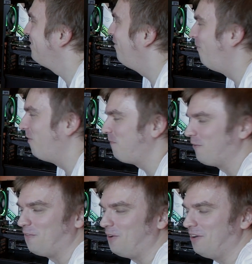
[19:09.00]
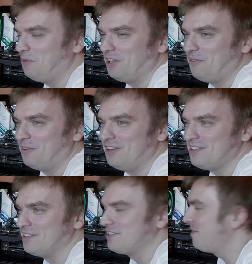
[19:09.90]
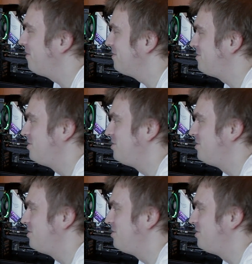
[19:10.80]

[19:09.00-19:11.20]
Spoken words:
or for whatever reason this card is